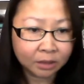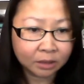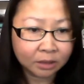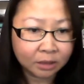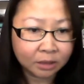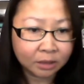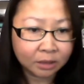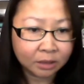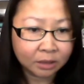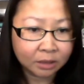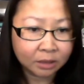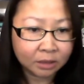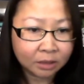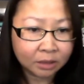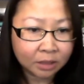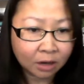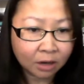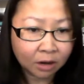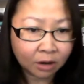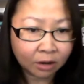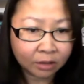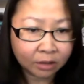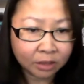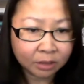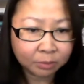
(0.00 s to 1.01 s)
This is the
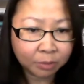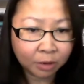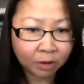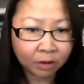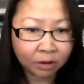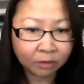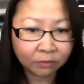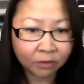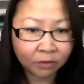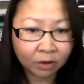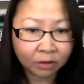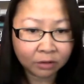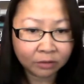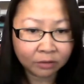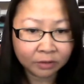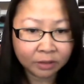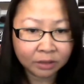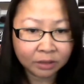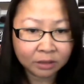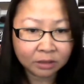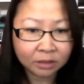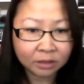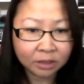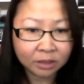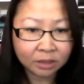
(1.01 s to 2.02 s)
hardest part of all of
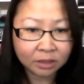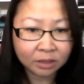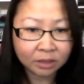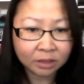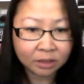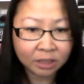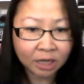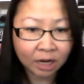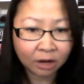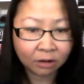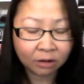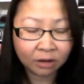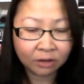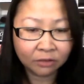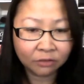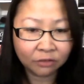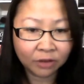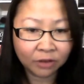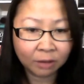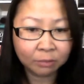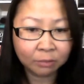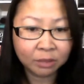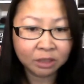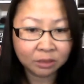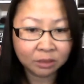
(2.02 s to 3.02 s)
this, tearing
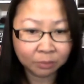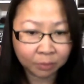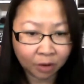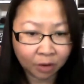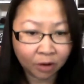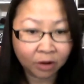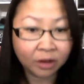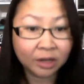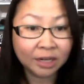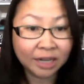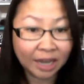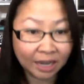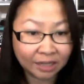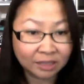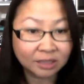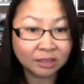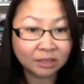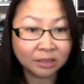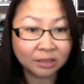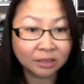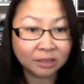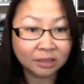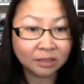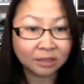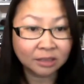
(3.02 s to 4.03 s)
families apart.
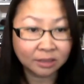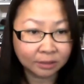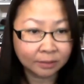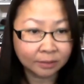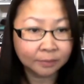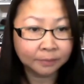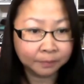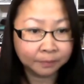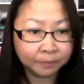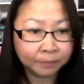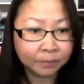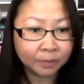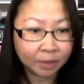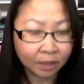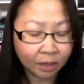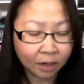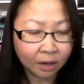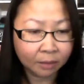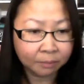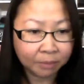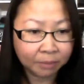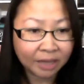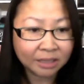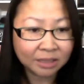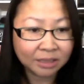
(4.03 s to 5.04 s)
Yes,
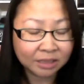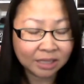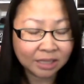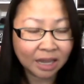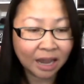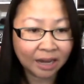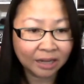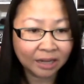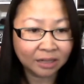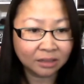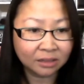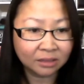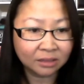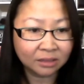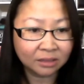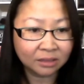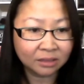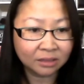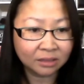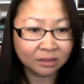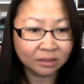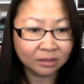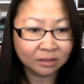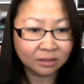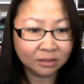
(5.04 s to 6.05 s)
by design.
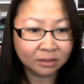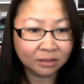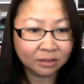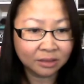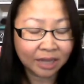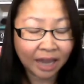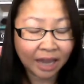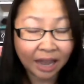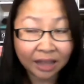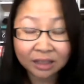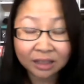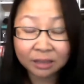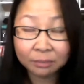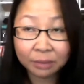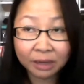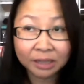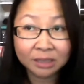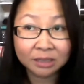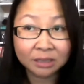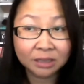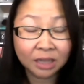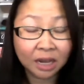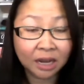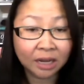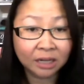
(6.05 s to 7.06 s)
Kathy, by
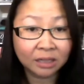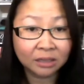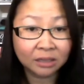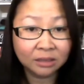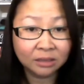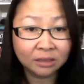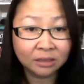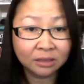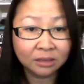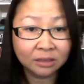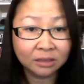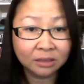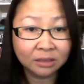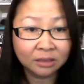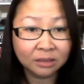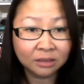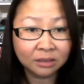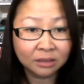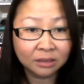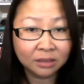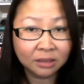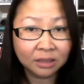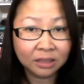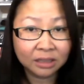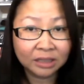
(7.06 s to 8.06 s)
design.
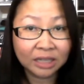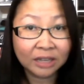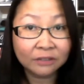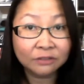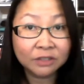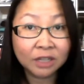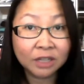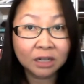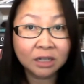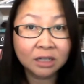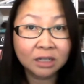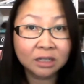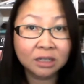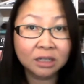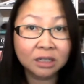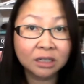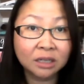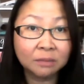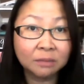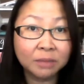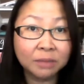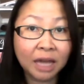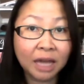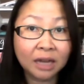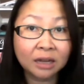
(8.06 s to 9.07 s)
They've done it
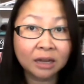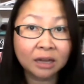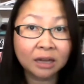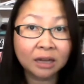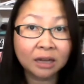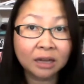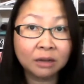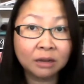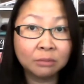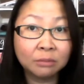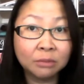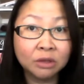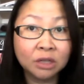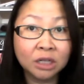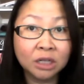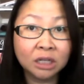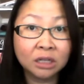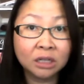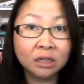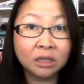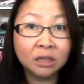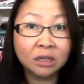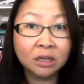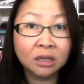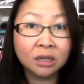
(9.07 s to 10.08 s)
in the Black
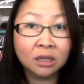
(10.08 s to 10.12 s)
community.